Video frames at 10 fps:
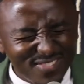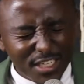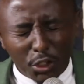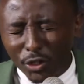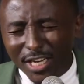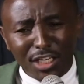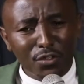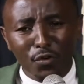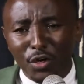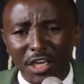That you
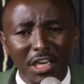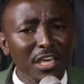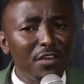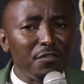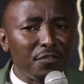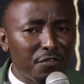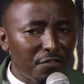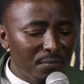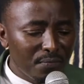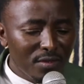just forgive
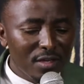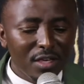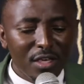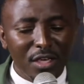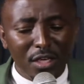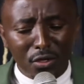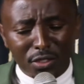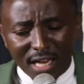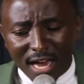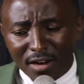
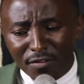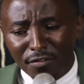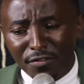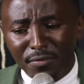yourself